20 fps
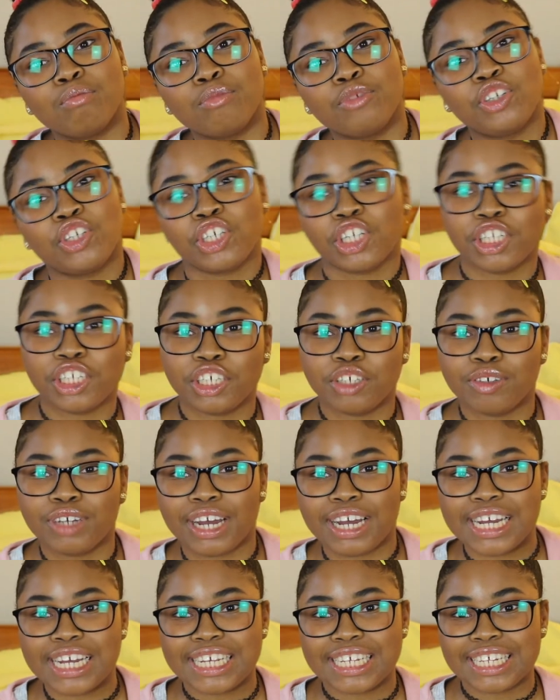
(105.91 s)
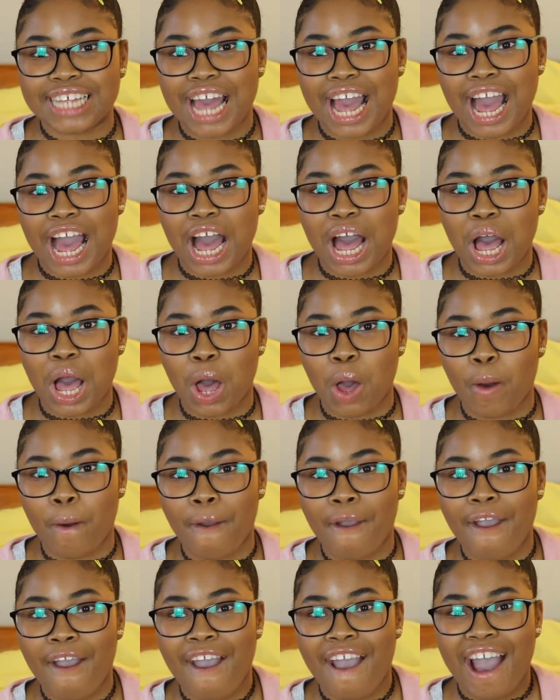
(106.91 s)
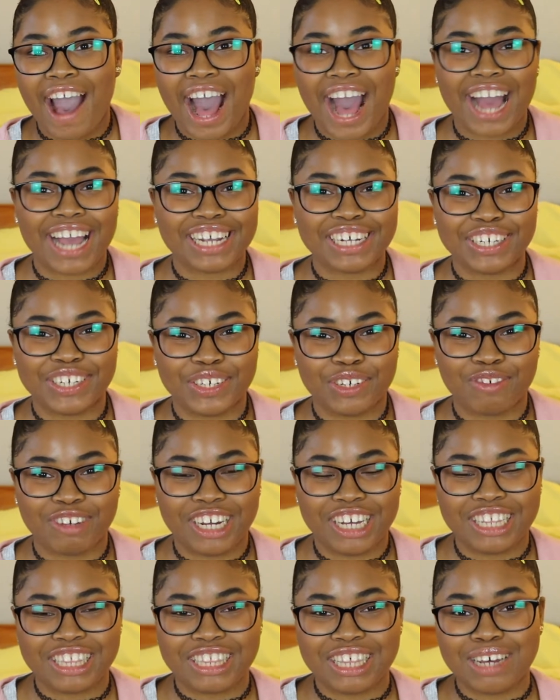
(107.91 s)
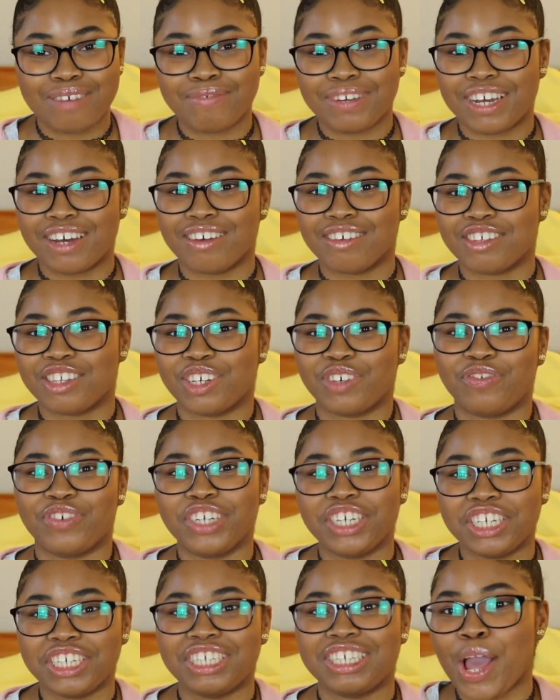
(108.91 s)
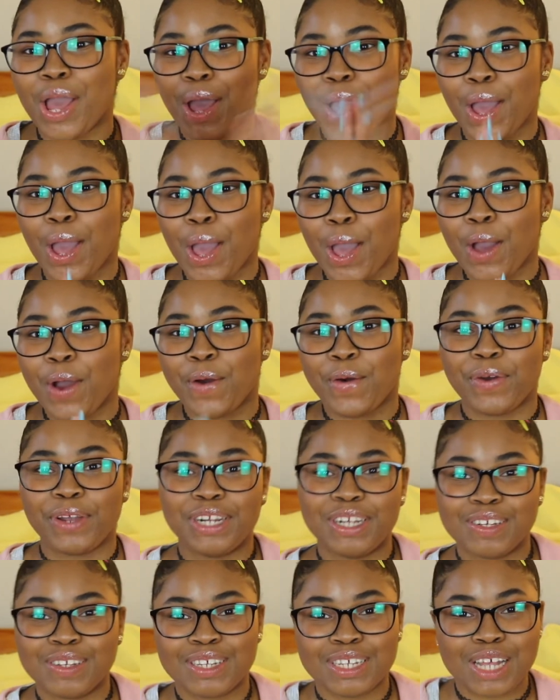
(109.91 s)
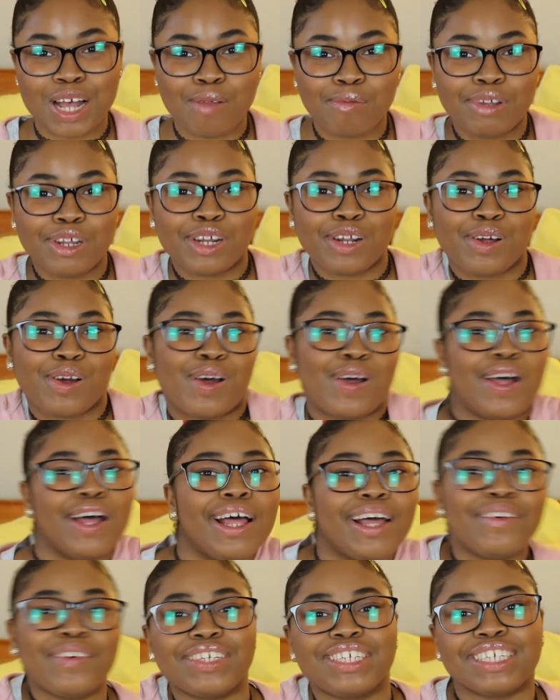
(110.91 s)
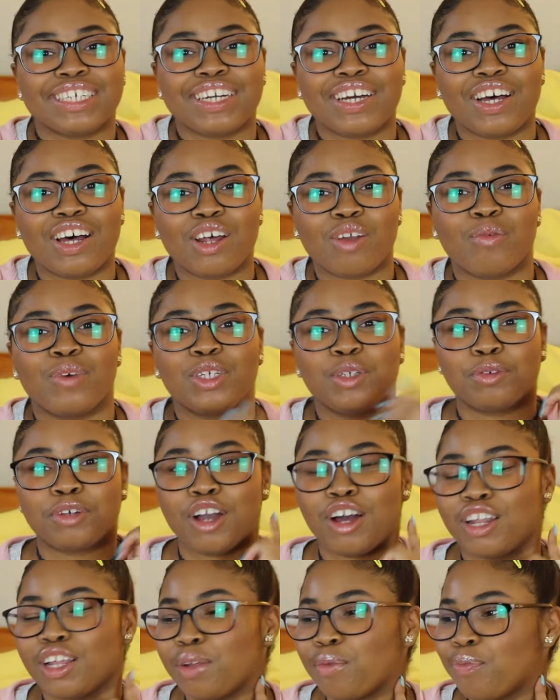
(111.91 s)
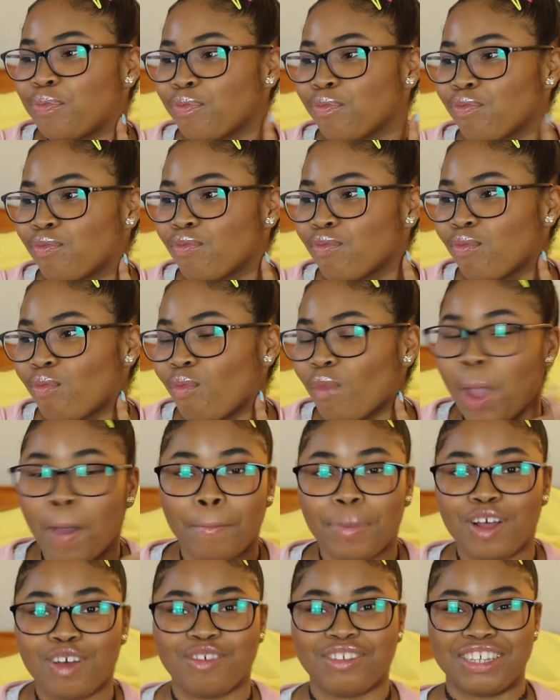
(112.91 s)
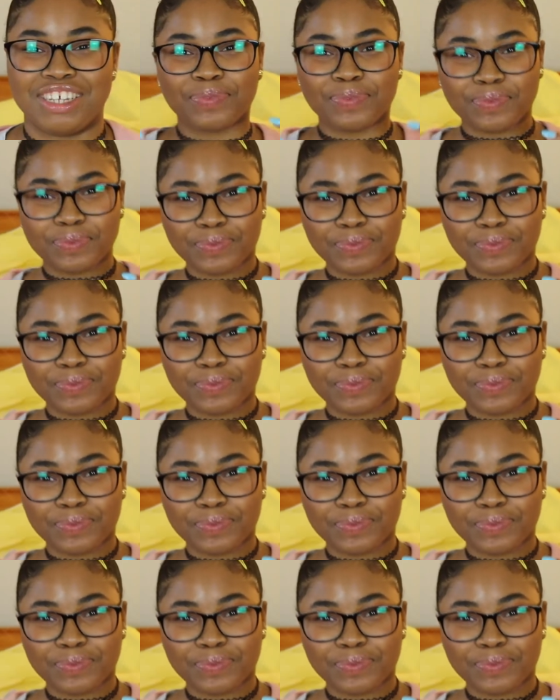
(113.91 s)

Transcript: show you guys how I do my thumbnails. So first, we do some little, what you call it, poses.